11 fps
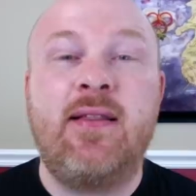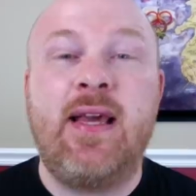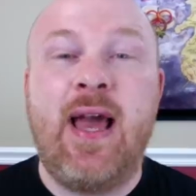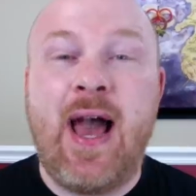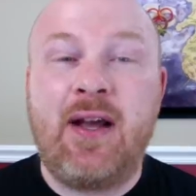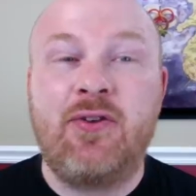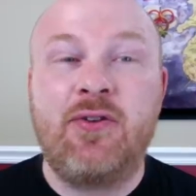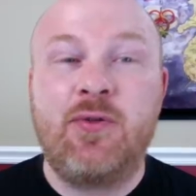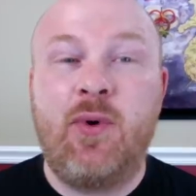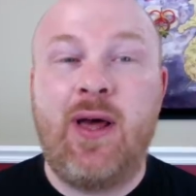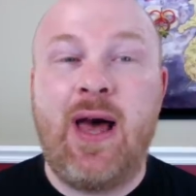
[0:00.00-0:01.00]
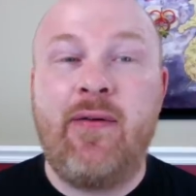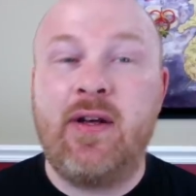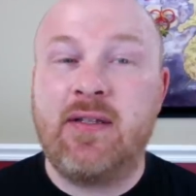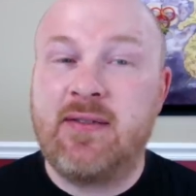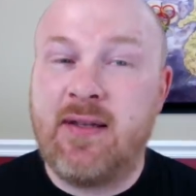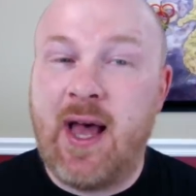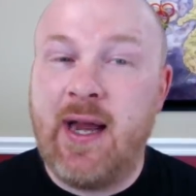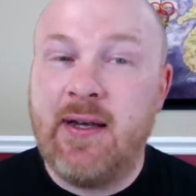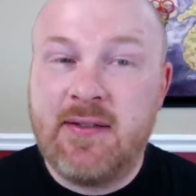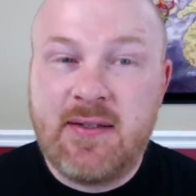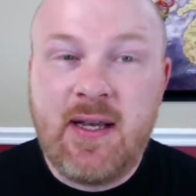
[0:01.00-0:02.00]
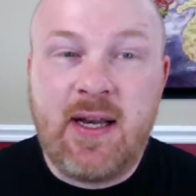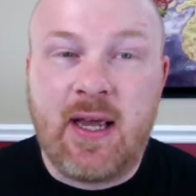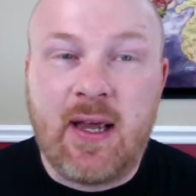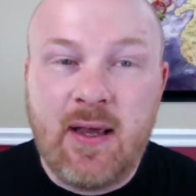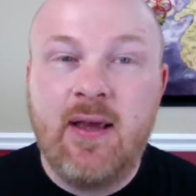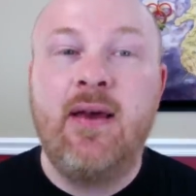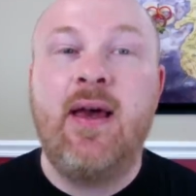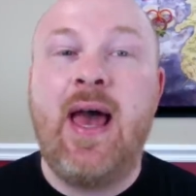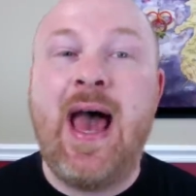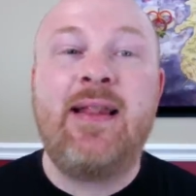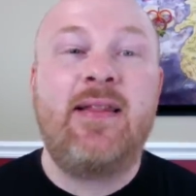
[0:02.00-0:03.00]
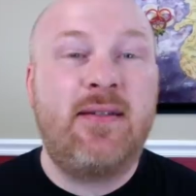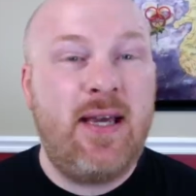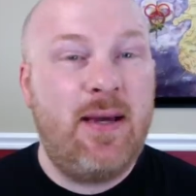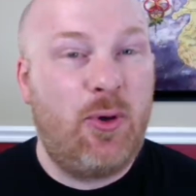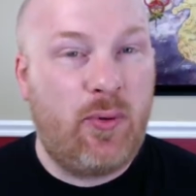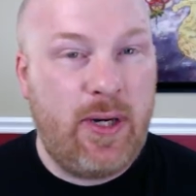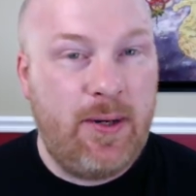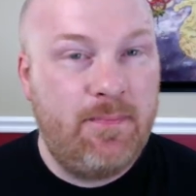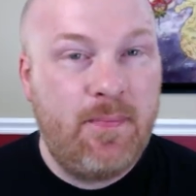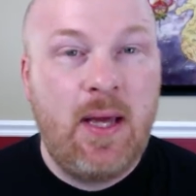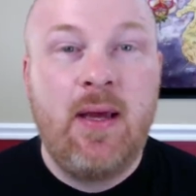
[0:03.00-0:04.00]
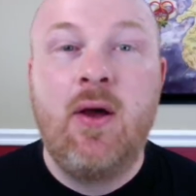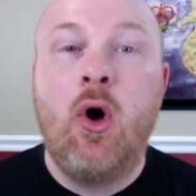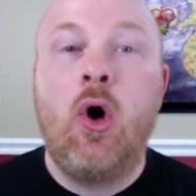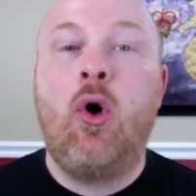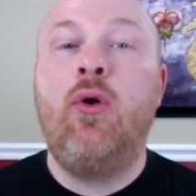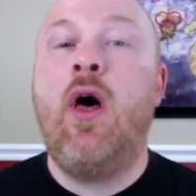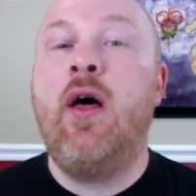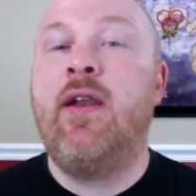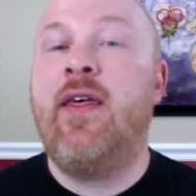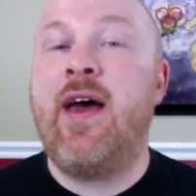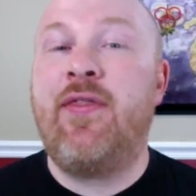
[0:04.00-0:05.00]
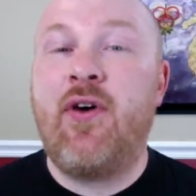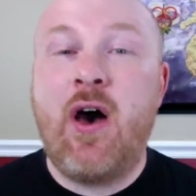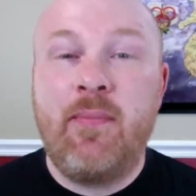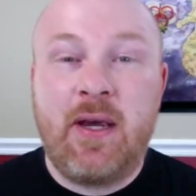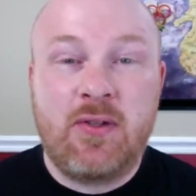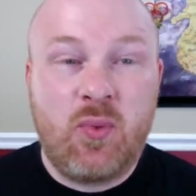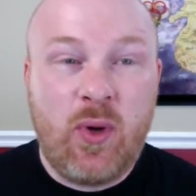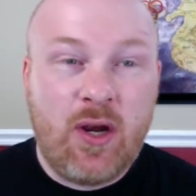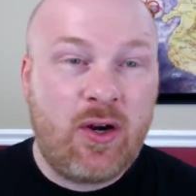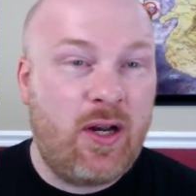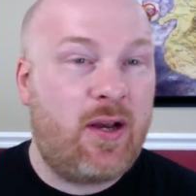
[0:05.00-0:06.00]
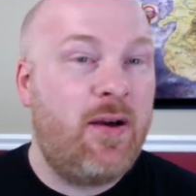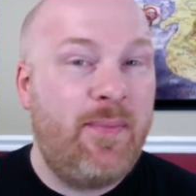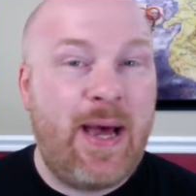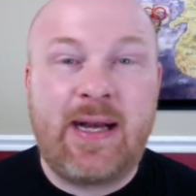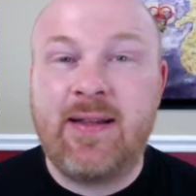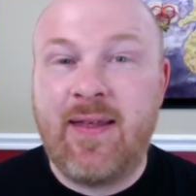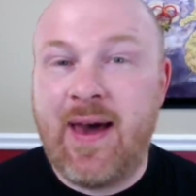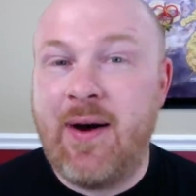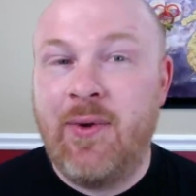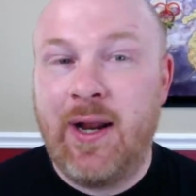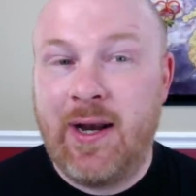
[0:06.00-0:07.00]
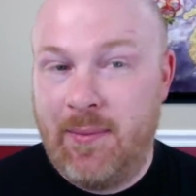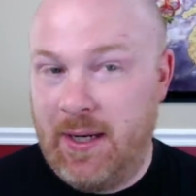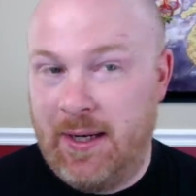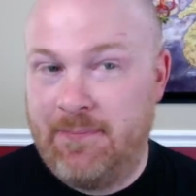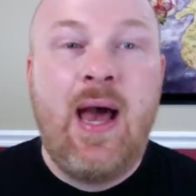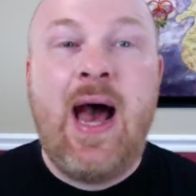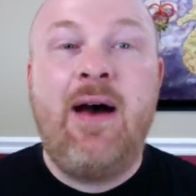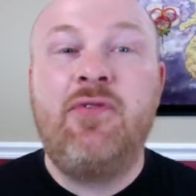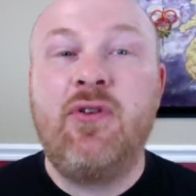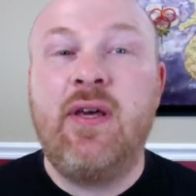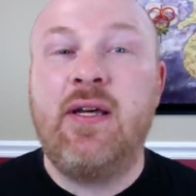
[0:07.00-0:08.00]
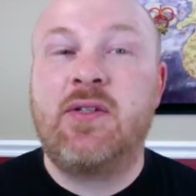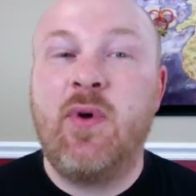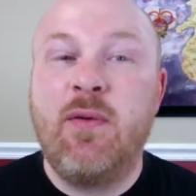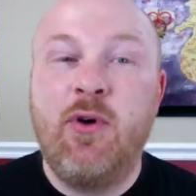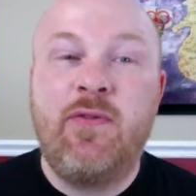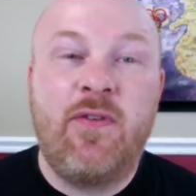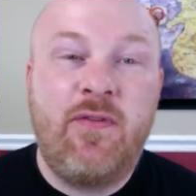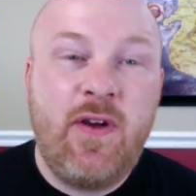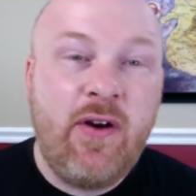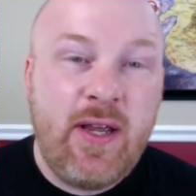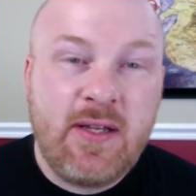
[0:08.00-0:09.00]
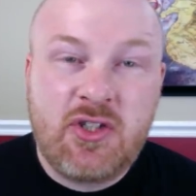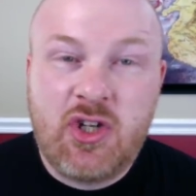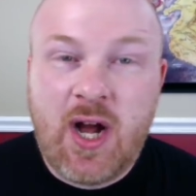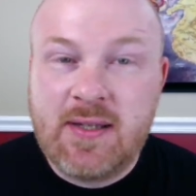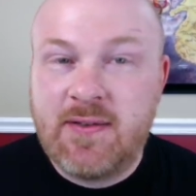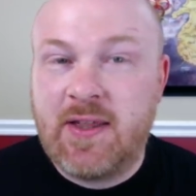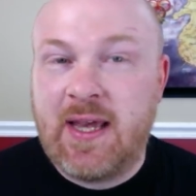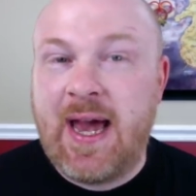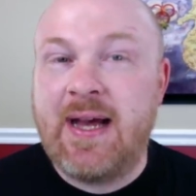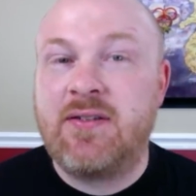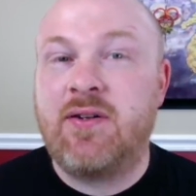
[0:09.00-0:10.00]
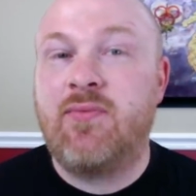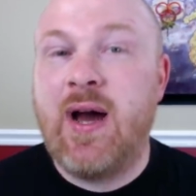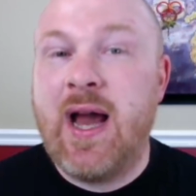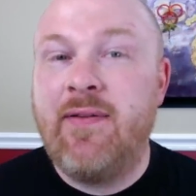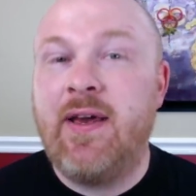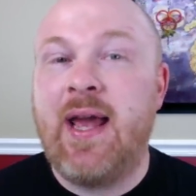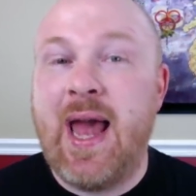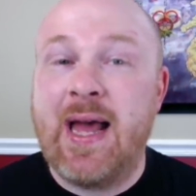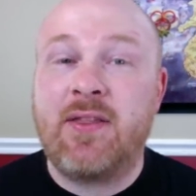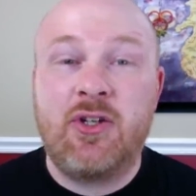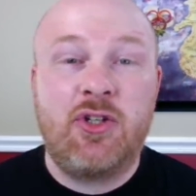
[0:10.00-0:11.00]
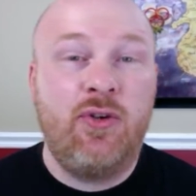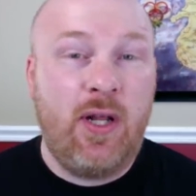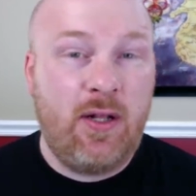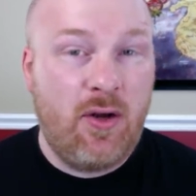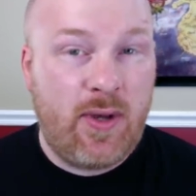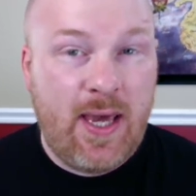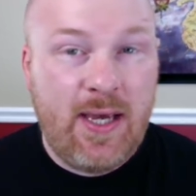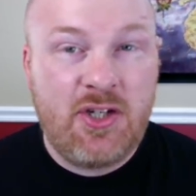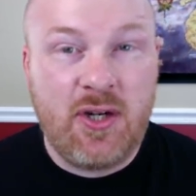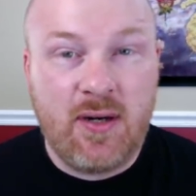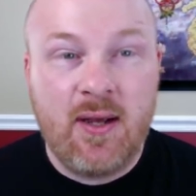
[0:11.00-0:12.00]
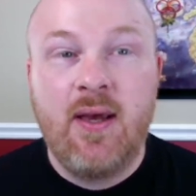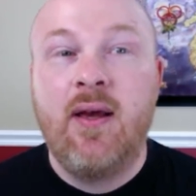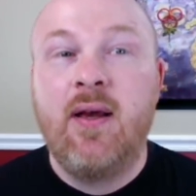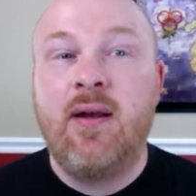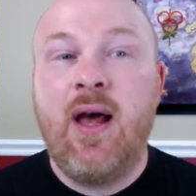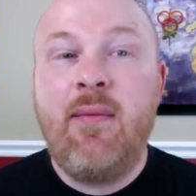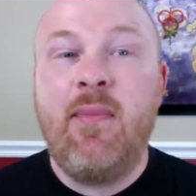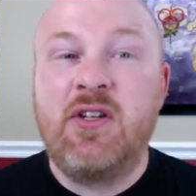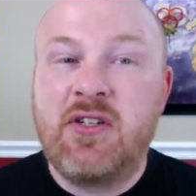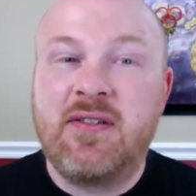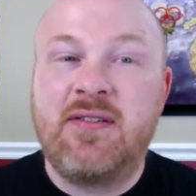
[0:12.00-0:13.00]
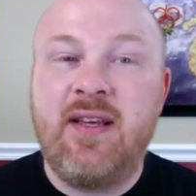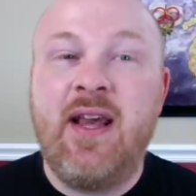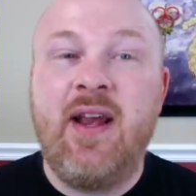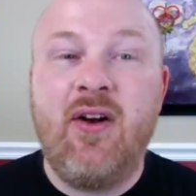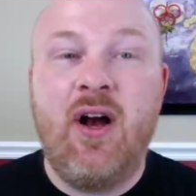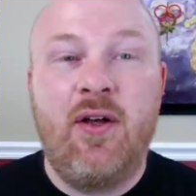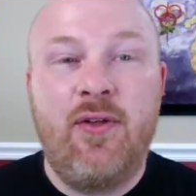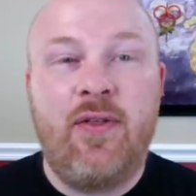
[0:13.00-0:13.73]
the actors will have assigned seating at the table read. Hold on to that thought because we are going to come back to that one in a minute. After this, we move to various shots of the cast arriving at the shooting location. Not much to see here other